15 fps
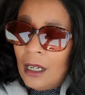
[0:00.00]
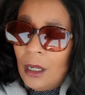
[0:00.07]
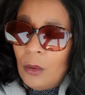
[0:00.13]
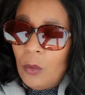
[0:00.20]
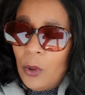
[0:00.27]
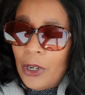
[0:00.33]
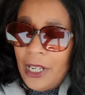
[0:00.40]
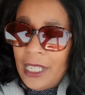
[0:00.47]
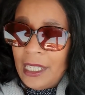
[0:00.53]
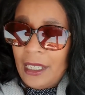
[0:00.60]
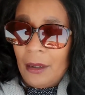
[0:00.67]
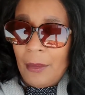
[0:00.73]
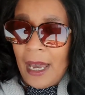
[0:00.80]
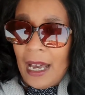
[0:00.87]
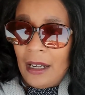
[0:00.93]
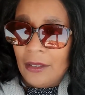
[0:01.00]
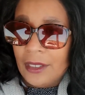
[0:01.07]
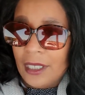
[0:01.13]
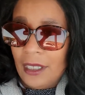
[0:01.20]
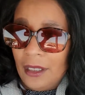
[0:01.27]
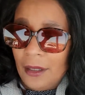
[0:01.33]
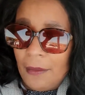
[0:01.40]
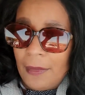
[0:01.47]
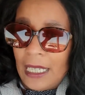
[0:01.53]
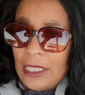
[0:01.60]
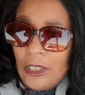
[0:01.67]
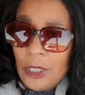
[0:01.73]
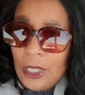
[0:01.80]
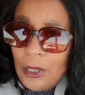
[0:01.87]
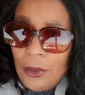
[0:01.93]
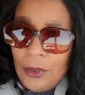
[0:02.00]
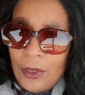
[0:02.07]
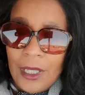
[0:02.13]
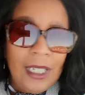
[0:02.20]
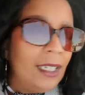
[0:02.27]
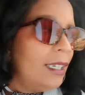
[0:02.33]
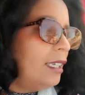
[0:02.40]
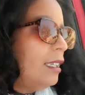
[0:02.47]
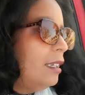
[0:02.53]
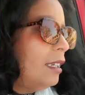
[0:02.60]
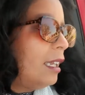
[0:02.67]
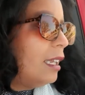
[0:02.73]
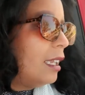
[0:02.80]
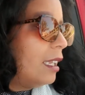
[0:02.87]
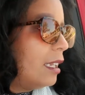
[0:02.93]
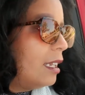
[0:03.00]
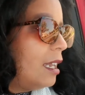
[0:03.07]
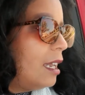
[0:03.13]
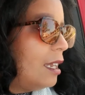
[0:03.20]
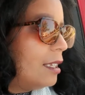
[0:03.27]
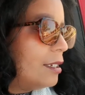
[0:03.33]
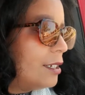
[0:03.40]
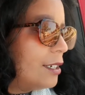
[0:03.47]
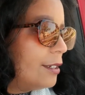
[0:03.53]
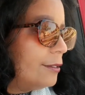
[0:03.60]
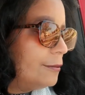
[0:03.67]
worrying about my children and,